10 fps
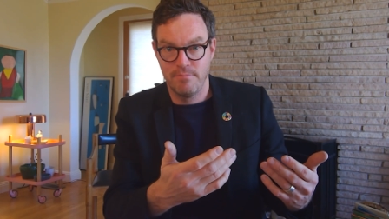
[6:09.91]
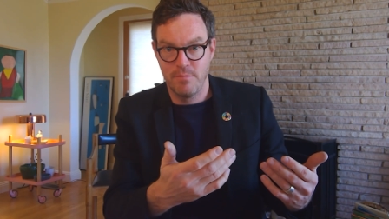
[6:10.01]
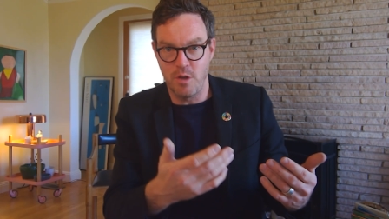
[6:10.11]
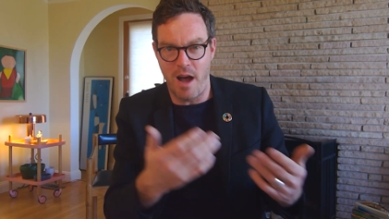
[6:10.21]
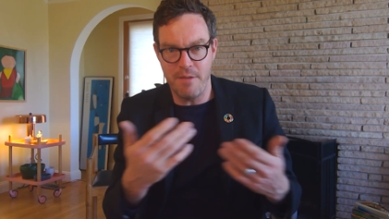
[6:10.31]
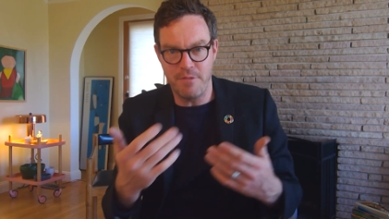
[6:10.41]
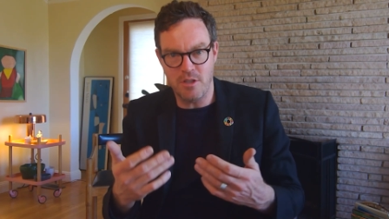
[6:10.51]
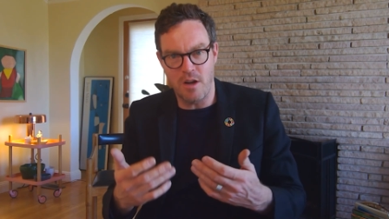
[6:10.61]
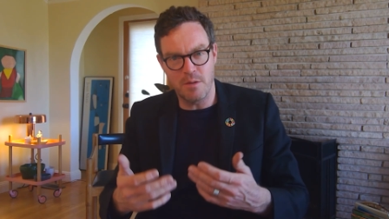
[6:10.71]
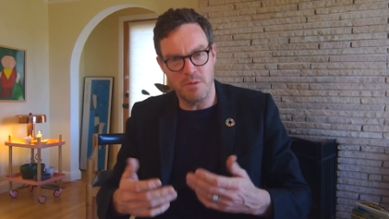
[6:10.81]
So Heifetz
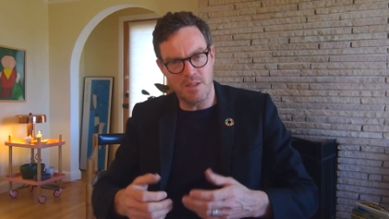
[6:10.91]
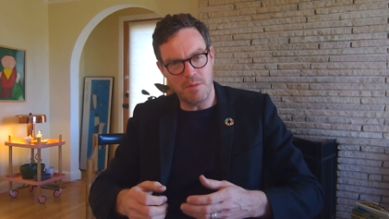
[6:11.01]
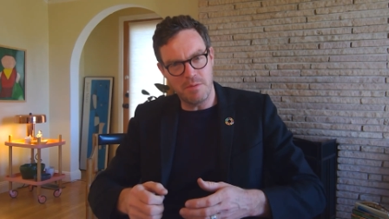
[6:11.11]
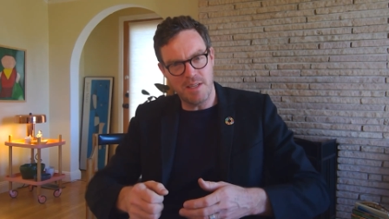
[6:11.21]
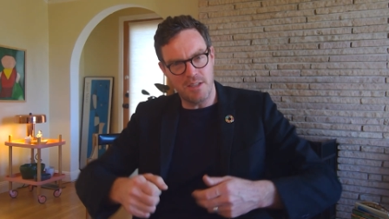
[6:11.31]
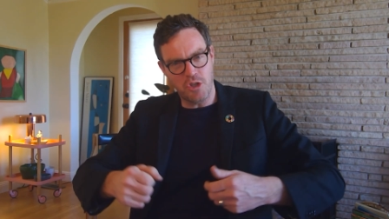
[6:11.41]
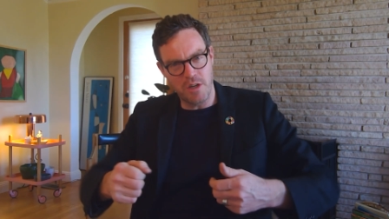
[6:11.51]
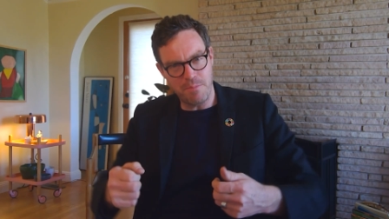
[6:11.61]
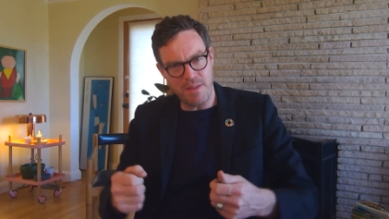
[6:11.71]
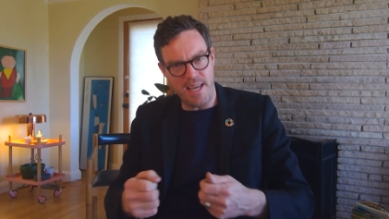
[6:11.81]
talked about sometimes you got to turn
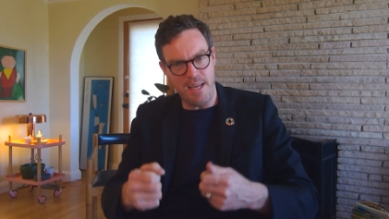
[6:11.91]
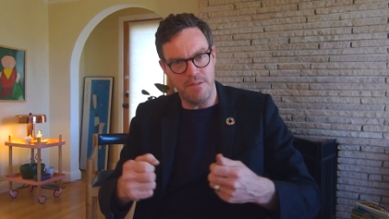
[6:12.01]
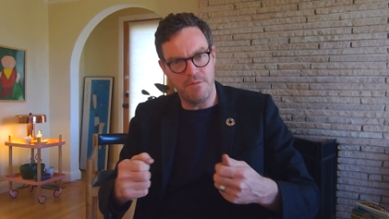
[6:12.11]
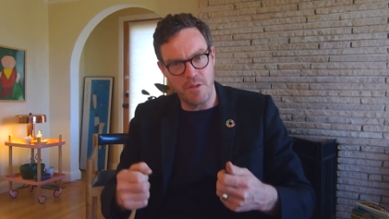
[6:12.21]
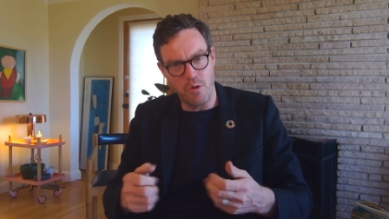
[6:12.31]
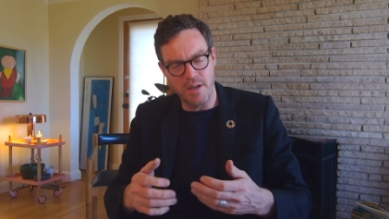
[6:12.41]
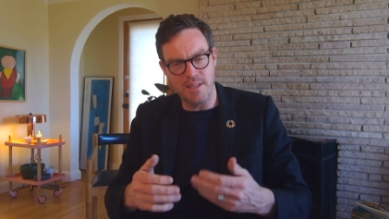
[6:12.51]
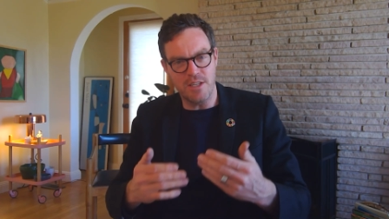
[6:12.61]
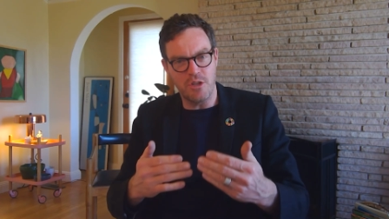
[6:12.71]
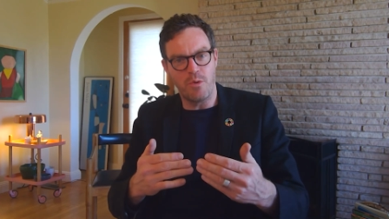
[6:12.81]
up the heat for the
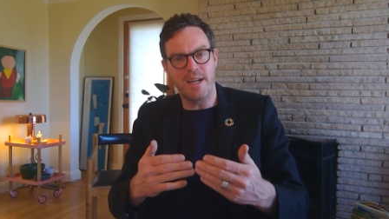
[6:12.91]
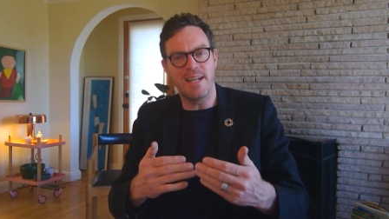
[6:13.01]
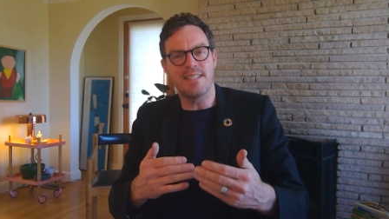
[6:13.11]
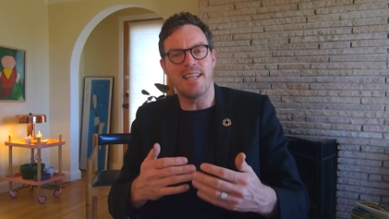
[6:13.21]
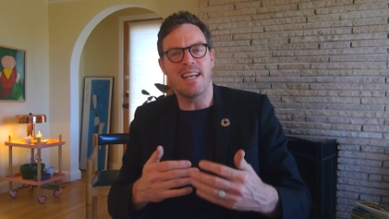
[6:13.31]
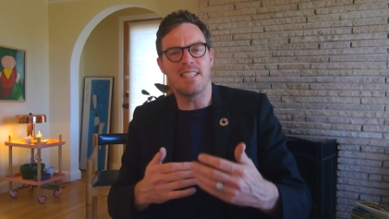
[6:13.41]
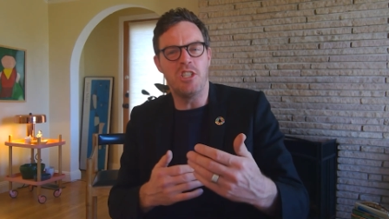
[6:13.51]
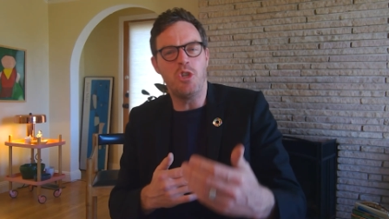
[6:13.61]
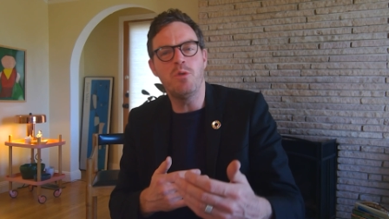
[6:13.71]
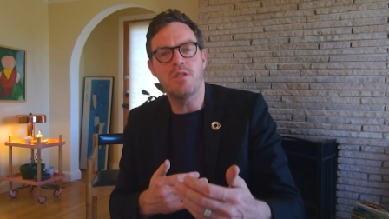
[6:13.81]
organization to recognize that it has to
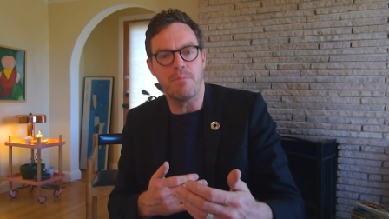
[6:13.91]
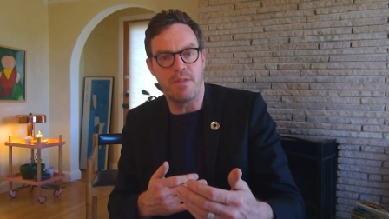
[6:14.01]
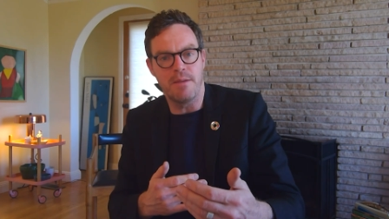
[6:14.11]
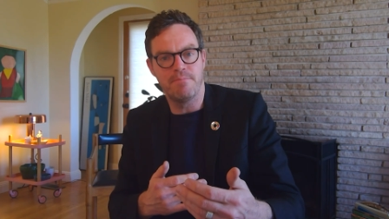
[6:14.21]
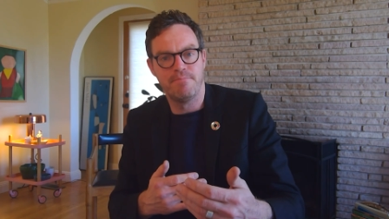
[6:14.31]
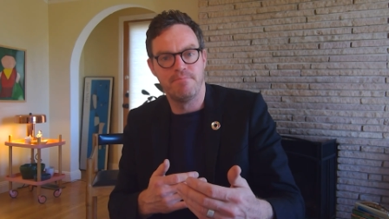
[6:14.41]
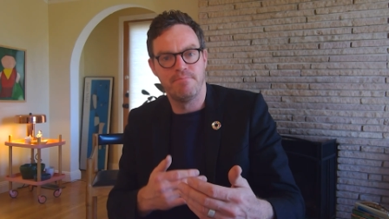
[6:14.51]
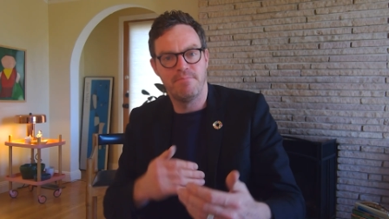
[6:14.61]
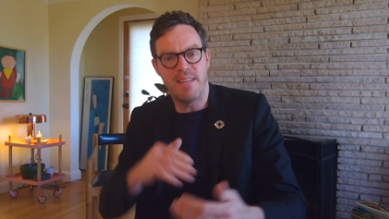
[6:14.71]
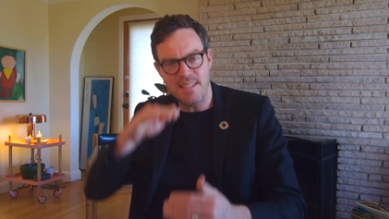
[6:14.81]
do something.
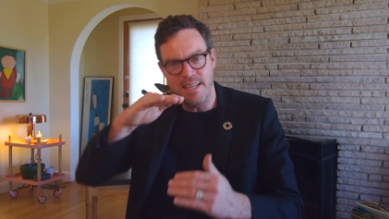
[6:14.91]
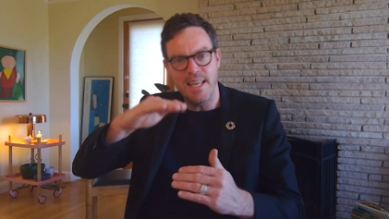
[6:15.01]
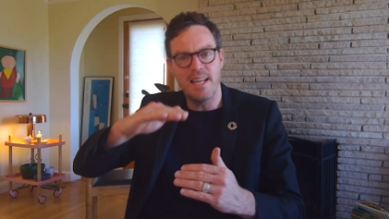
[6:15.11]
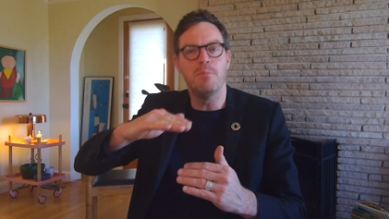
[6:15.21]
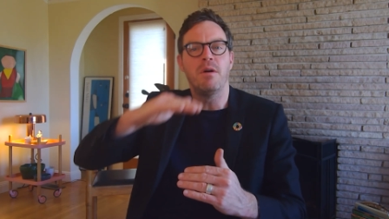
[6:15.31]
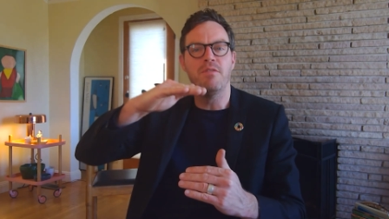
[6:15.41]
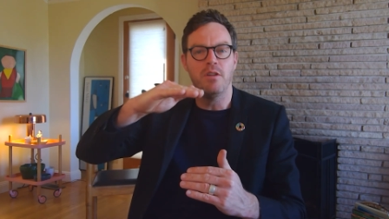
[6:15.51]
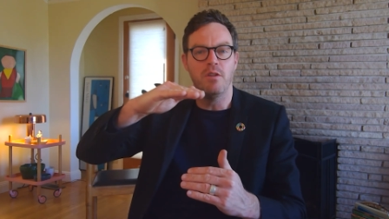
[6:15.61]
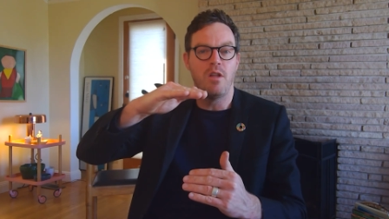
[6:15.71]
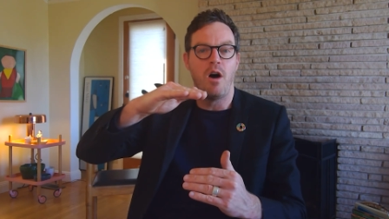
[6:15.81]
That's to get it above
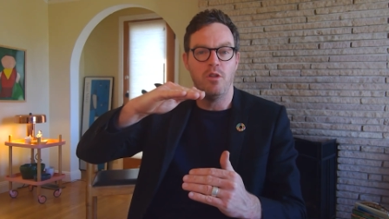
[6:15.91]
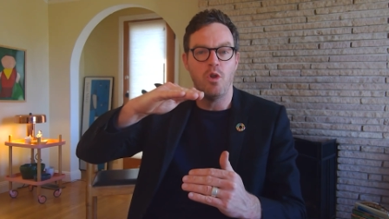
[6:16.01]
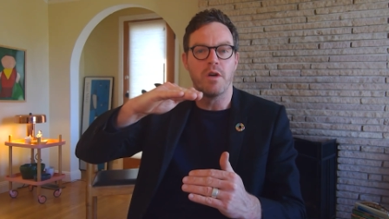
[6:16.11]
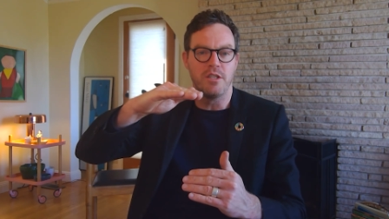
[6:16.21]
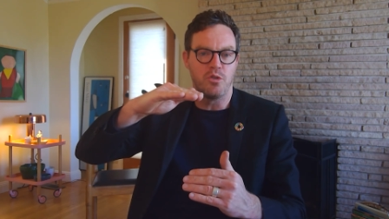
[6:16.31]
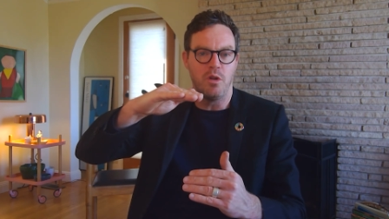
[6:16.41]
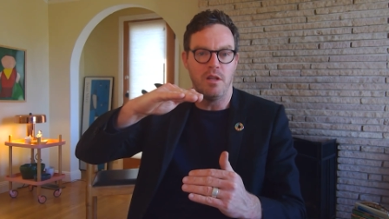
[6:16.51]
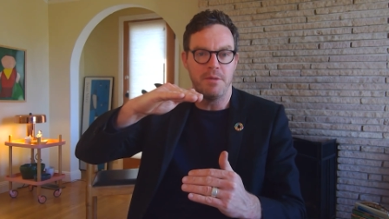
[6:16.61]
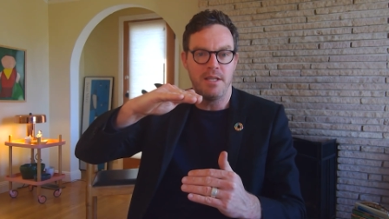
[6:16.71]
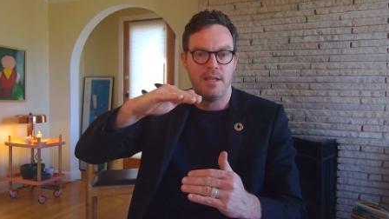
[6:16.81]
the lower control limit.